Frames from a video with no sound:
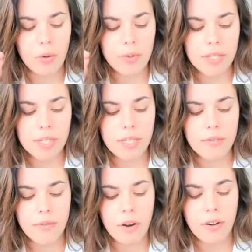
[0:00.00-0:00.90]
who
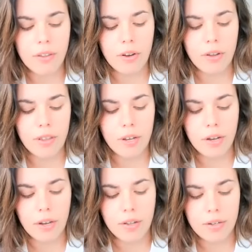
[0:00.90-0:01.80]
sees farther
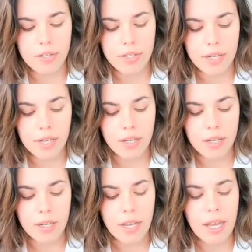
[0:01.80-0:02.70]
than others see,
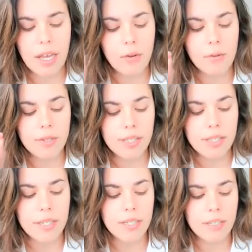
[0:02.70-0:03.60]
and who
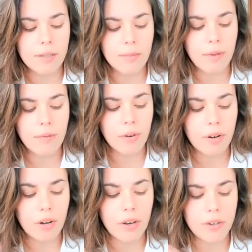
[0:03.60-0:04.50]
sees
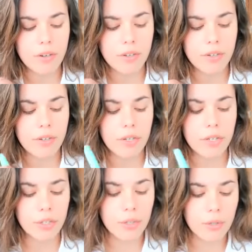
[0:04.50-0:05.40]
before others
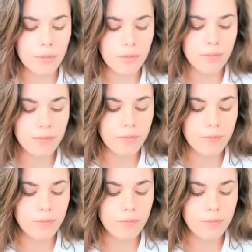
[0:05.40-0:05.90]
do.